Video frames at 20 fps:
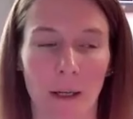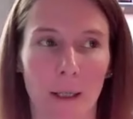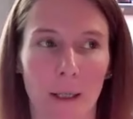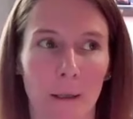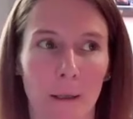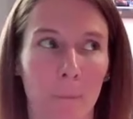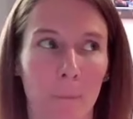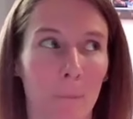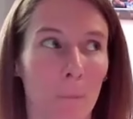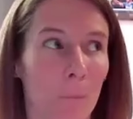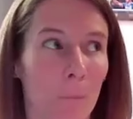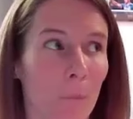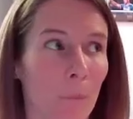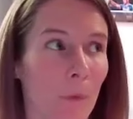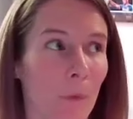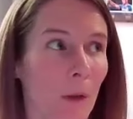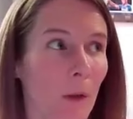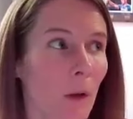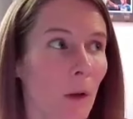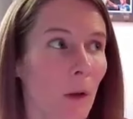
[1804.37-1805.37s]

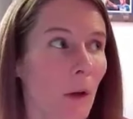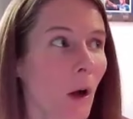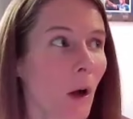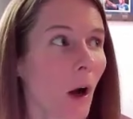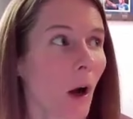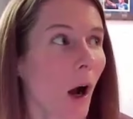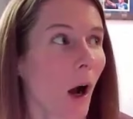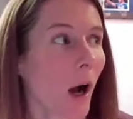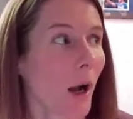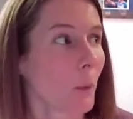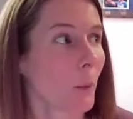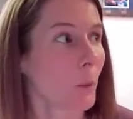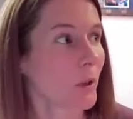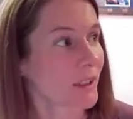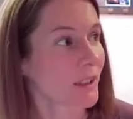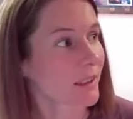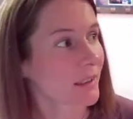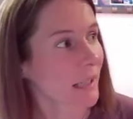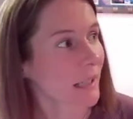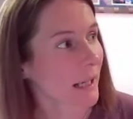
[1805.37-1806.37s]
I
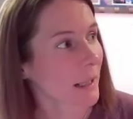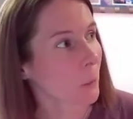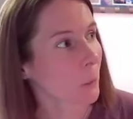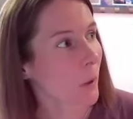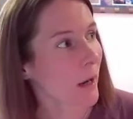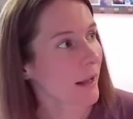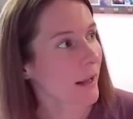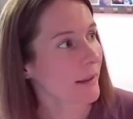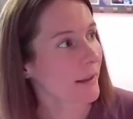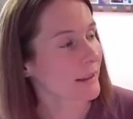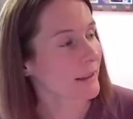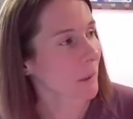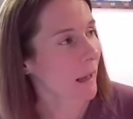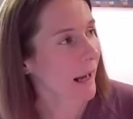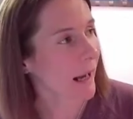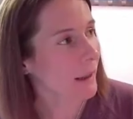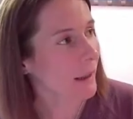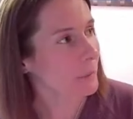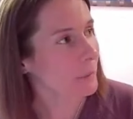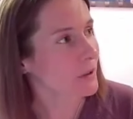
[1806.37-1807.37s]
would say where there's
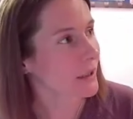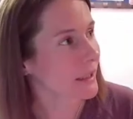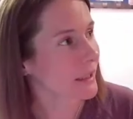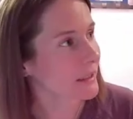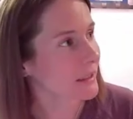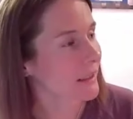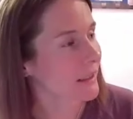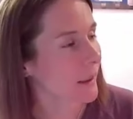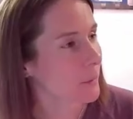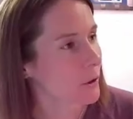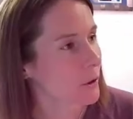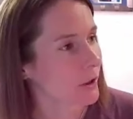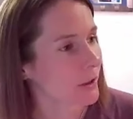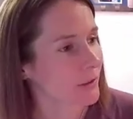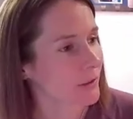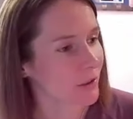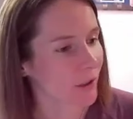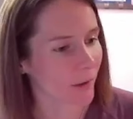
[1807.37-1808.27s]
perhaps an exception,